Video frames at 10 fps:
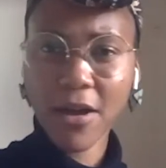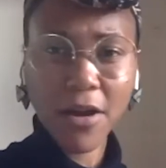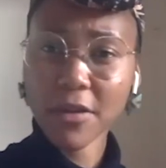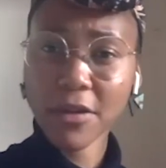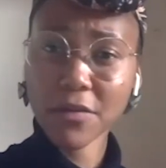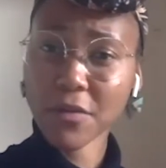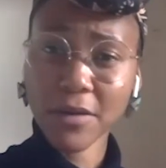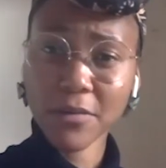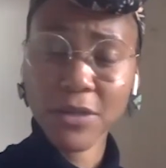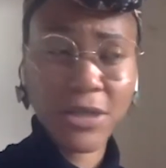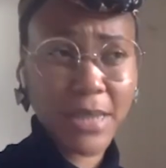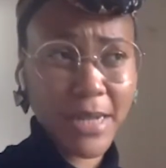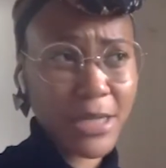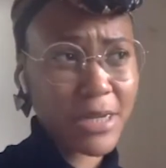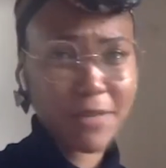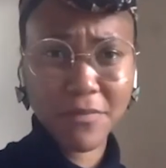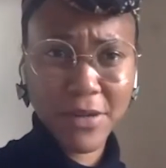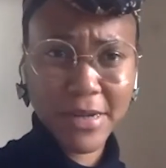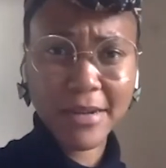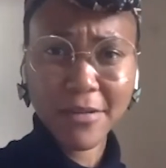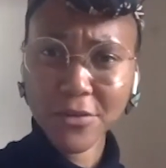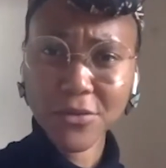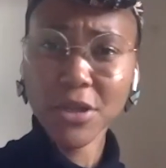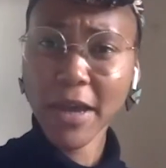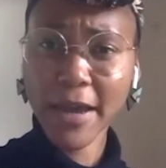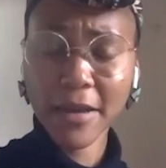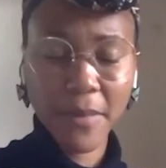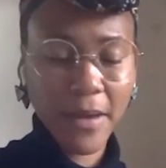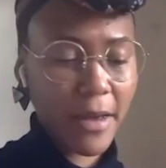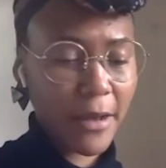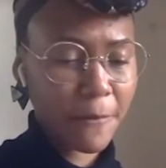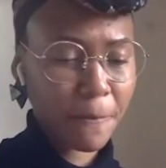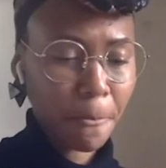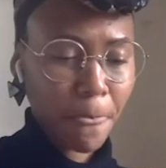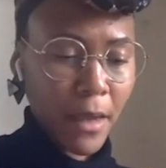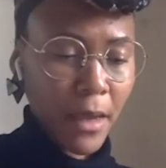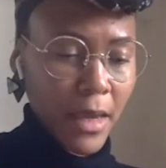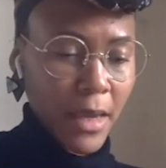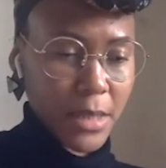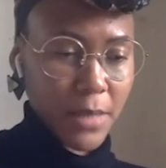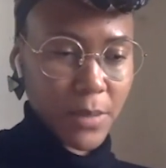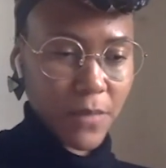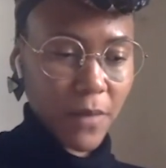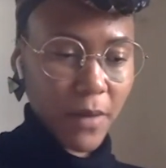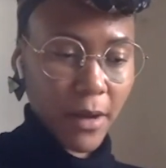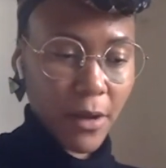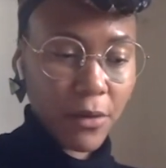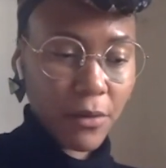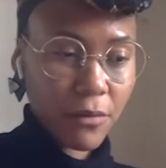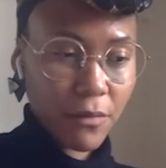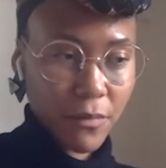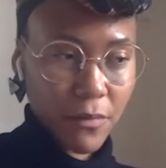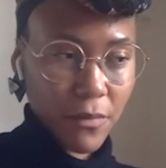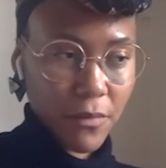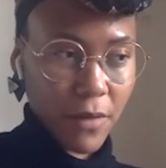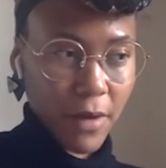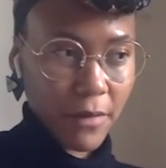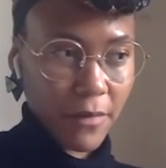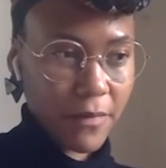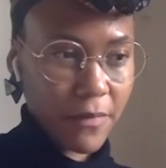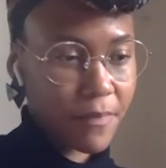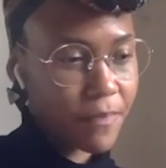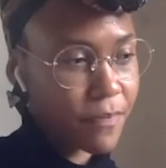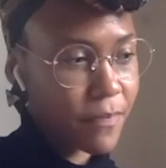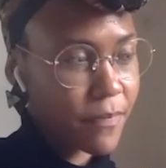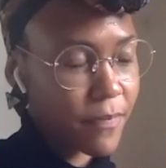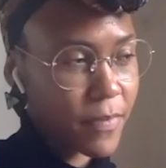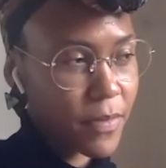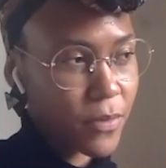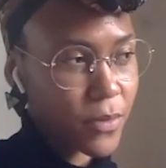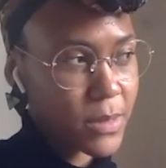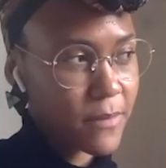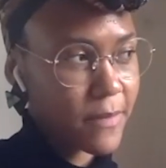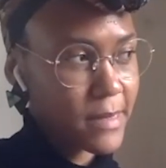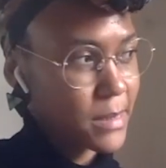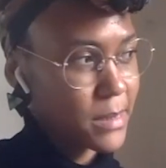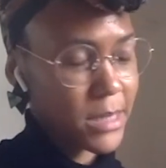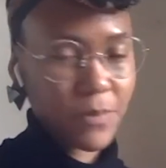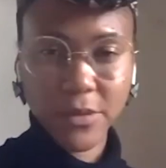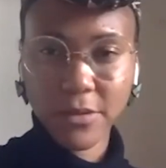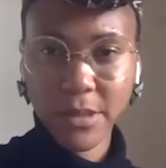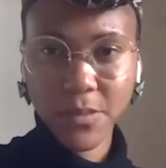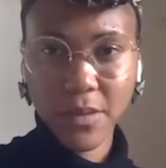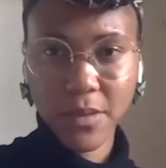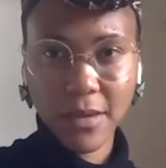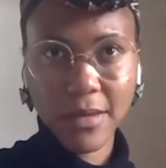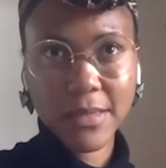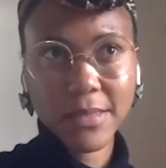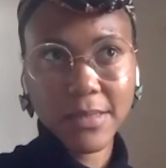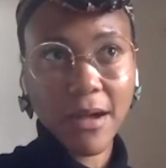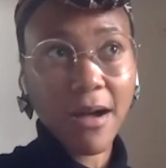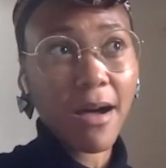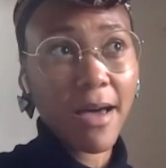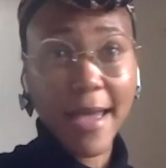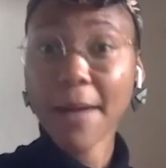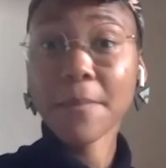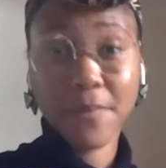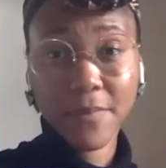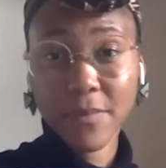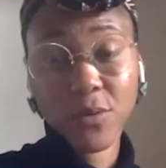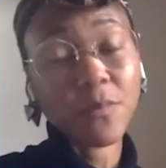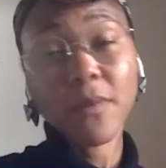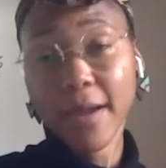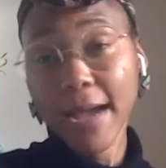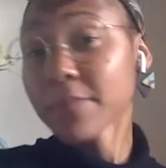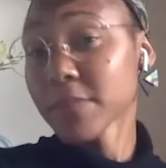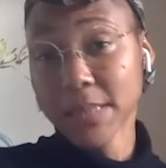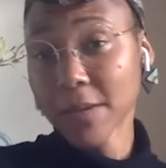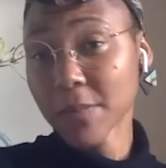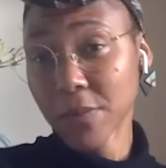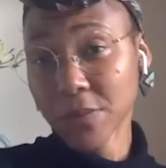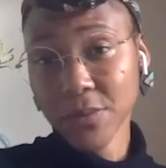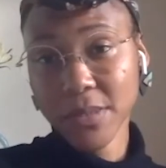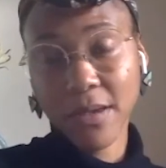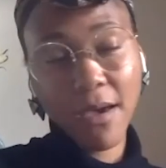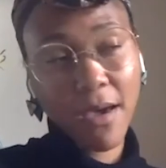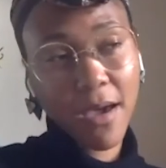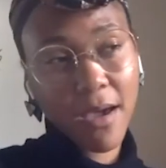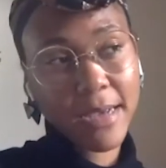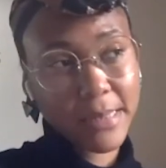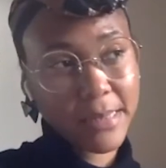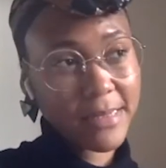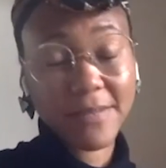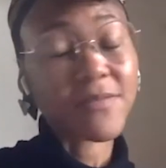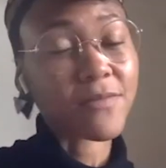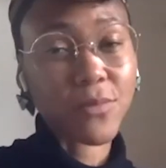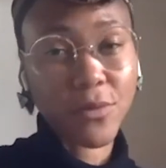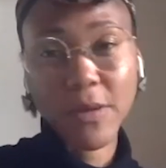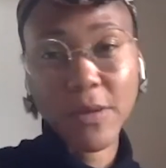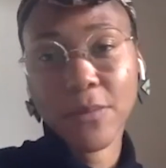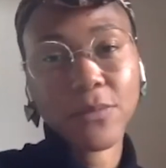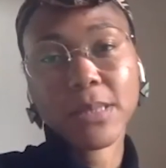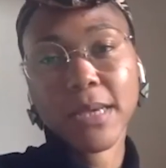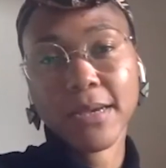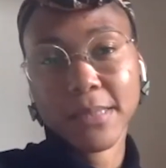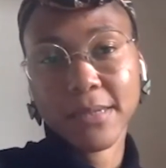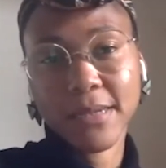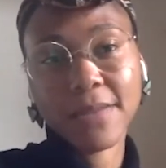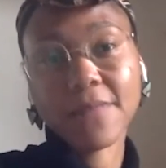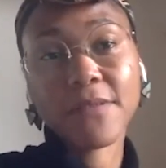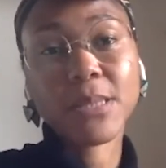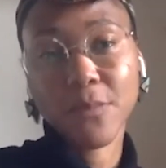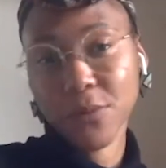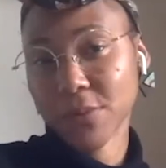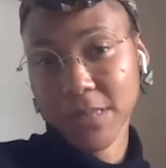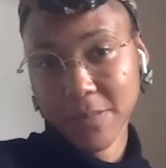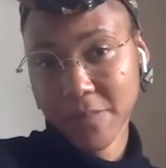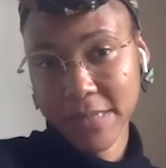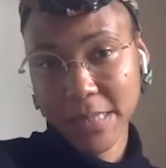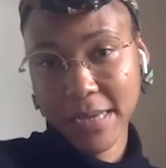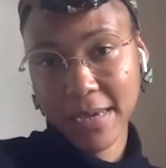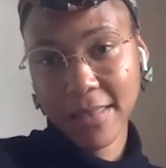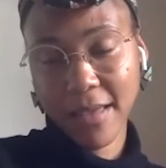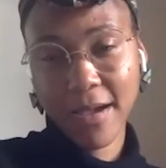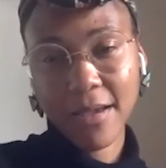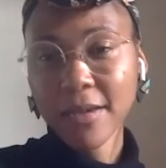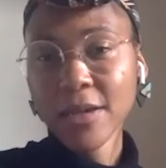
can't think of one, which is actually a real shame. In terms of my own kind of thoughts and feelings and experience with this, I am disabled. It's what people would say is an invisible disability, in that